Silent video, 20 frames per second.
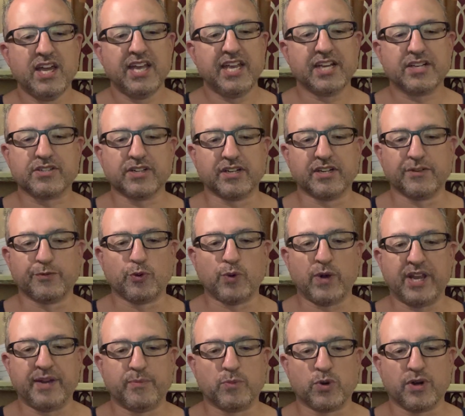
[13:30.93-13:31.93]
He couldn't have
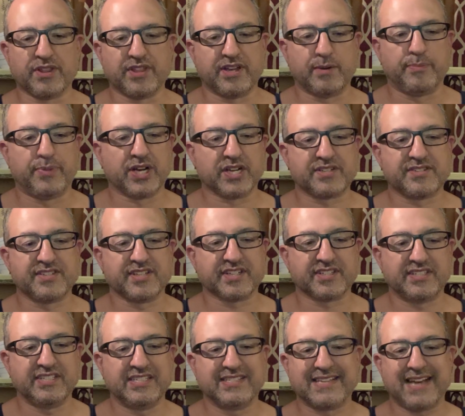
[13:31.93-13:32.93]
weighed more than
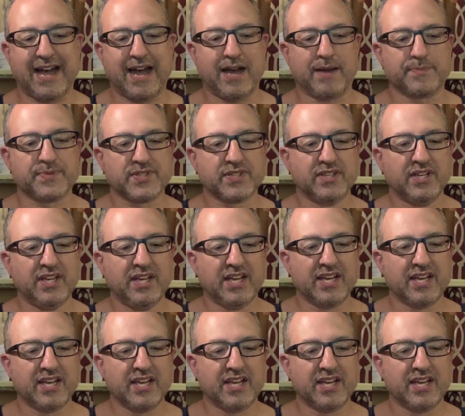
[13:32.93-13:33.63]
$160 tops.